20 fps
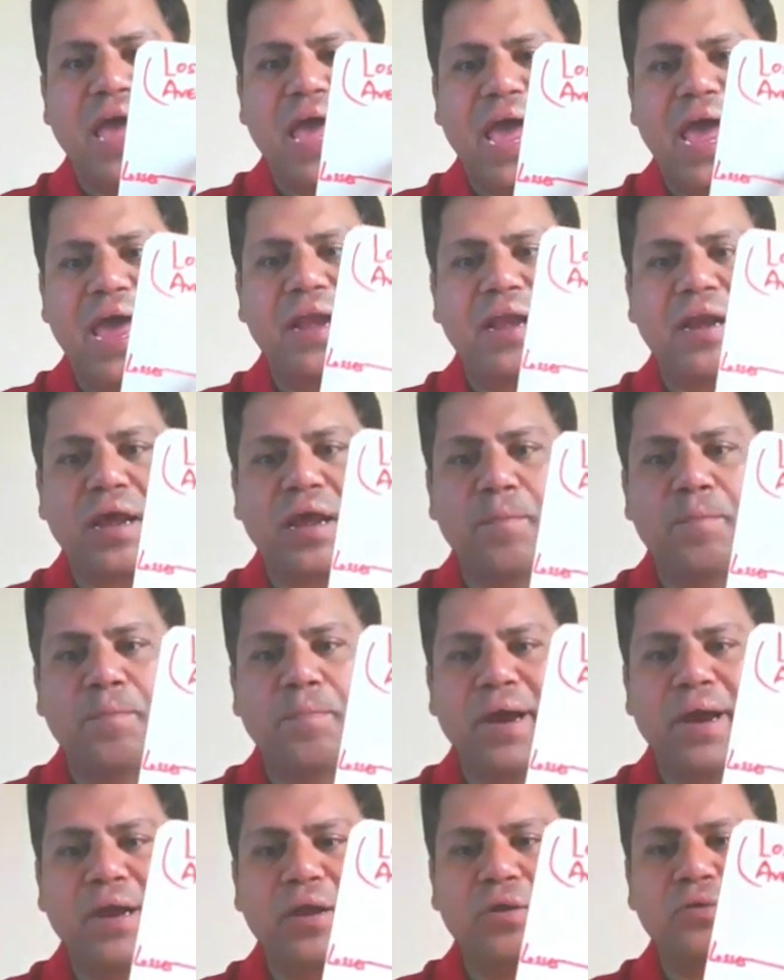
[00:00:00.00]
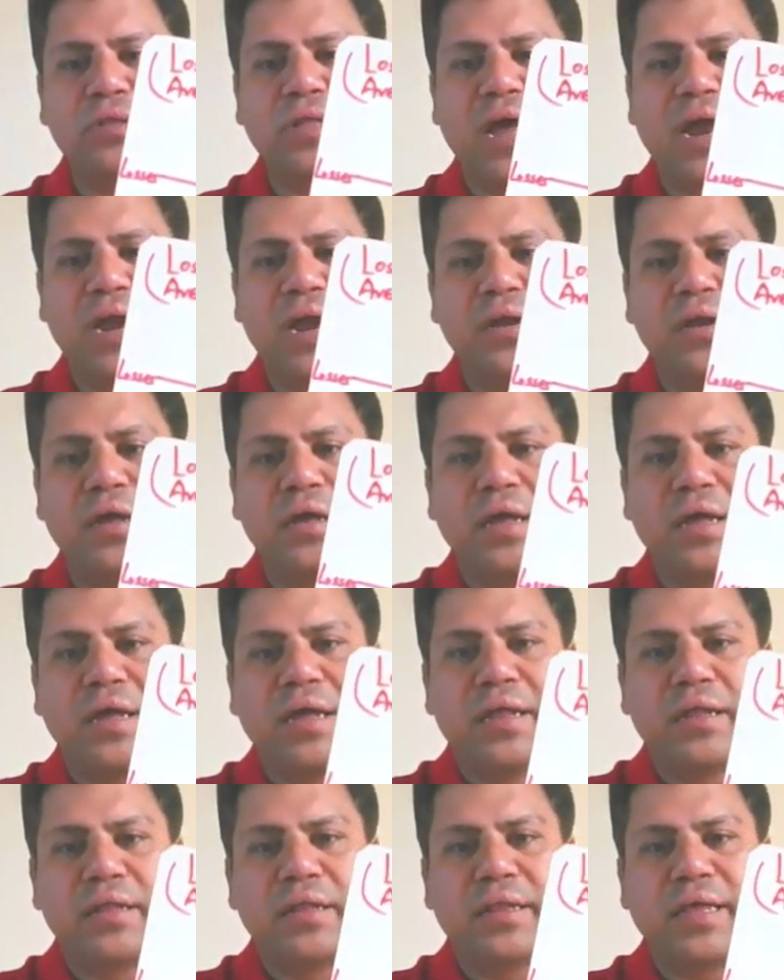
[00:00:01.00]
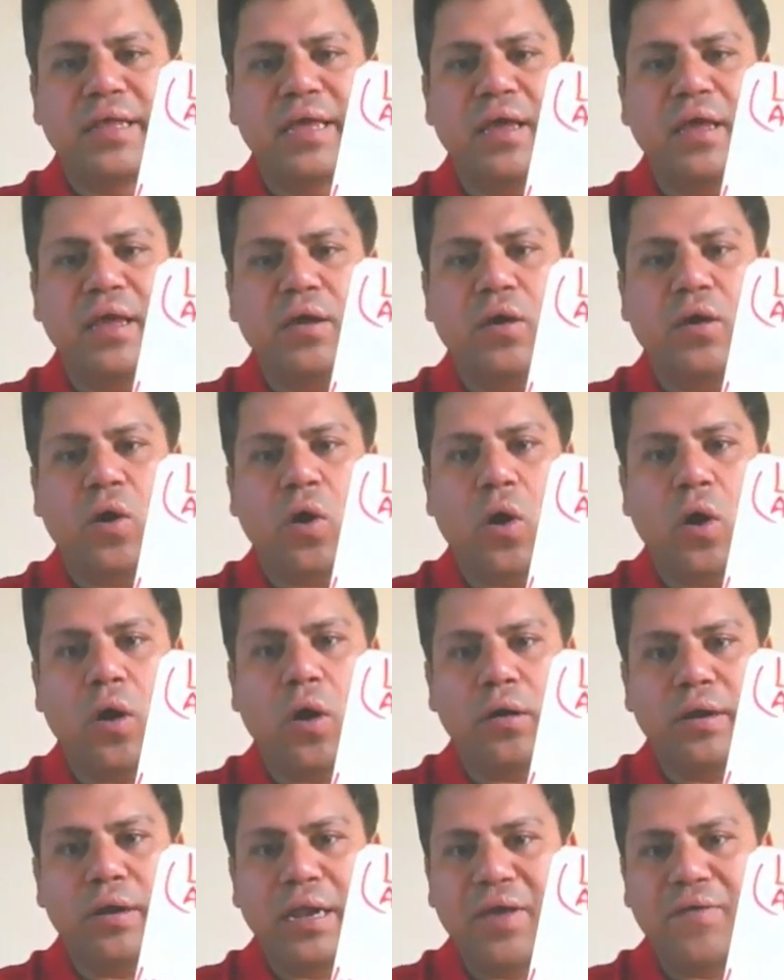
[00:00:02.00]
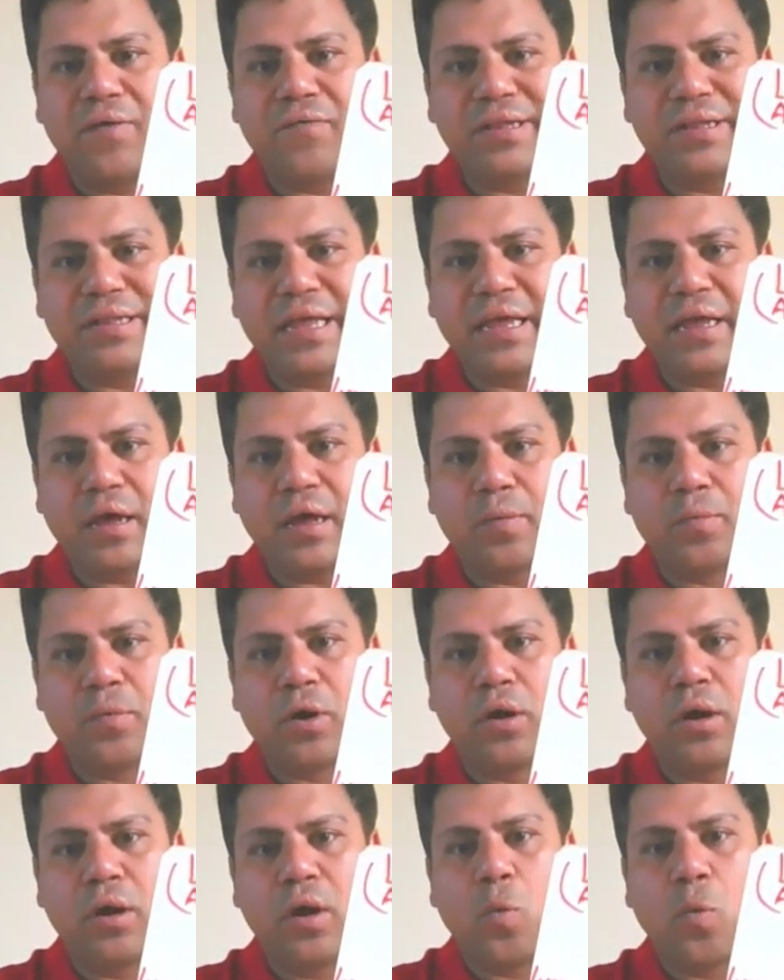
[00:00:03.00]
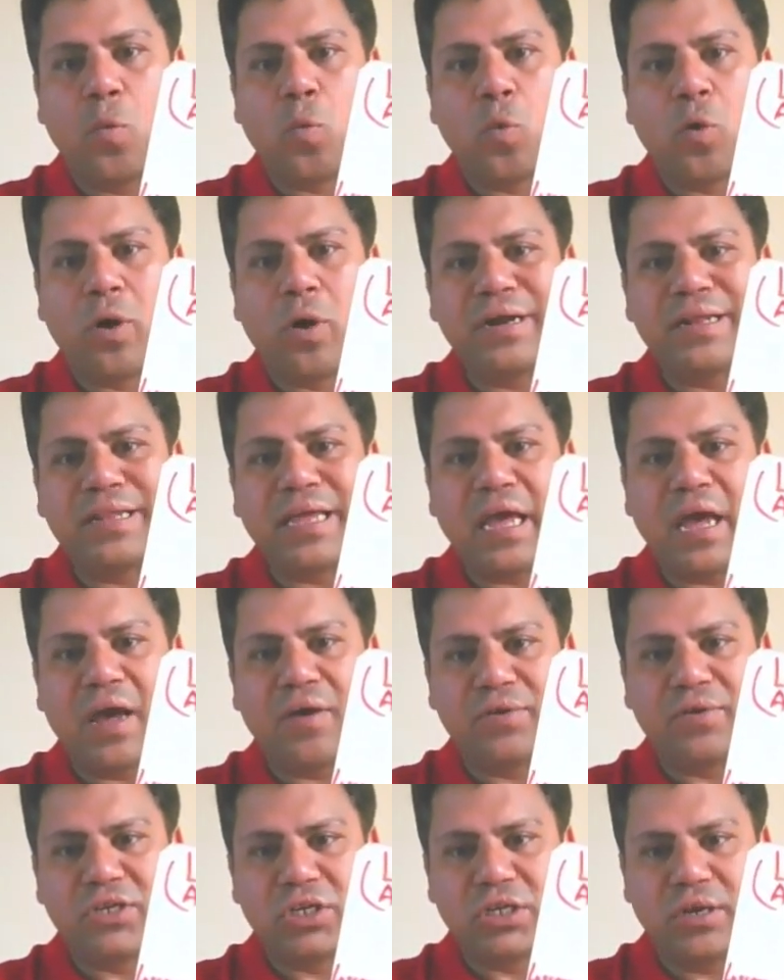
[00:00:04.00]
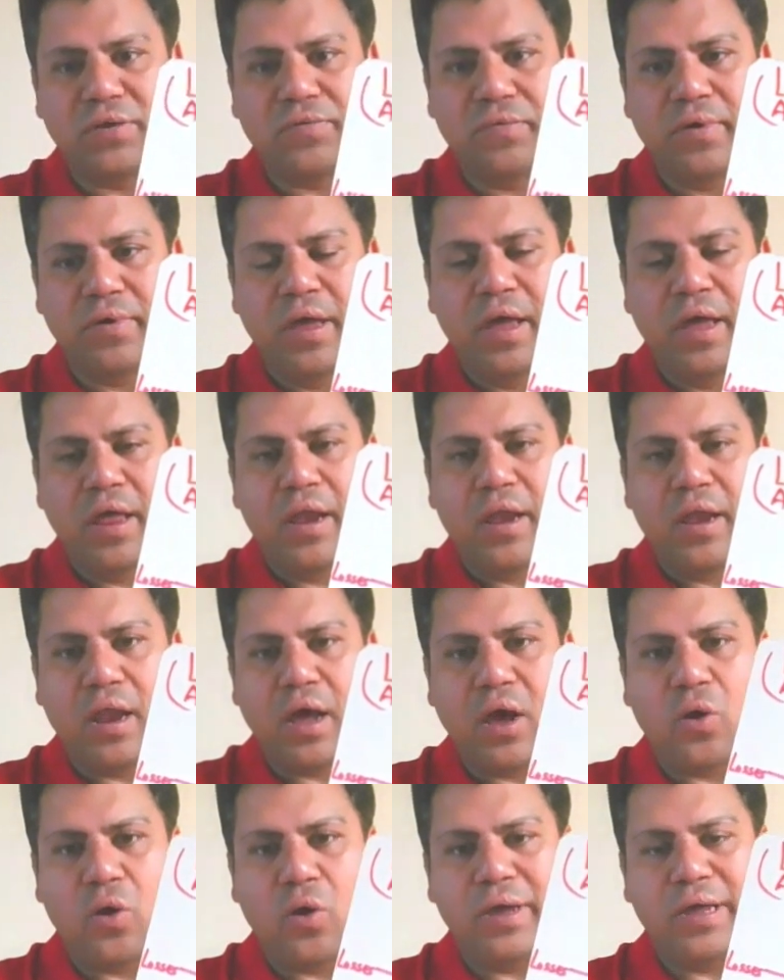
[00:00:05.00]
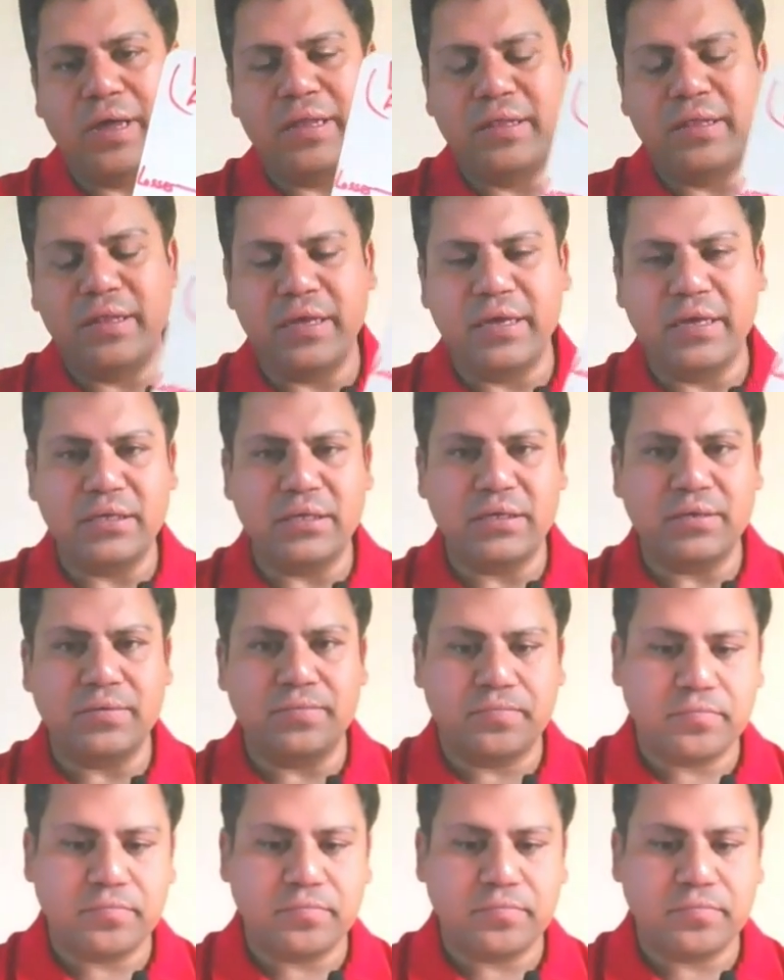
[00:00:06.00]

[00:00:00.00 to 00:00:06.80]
and compared to that, they never think about what they have achieved. Now in this,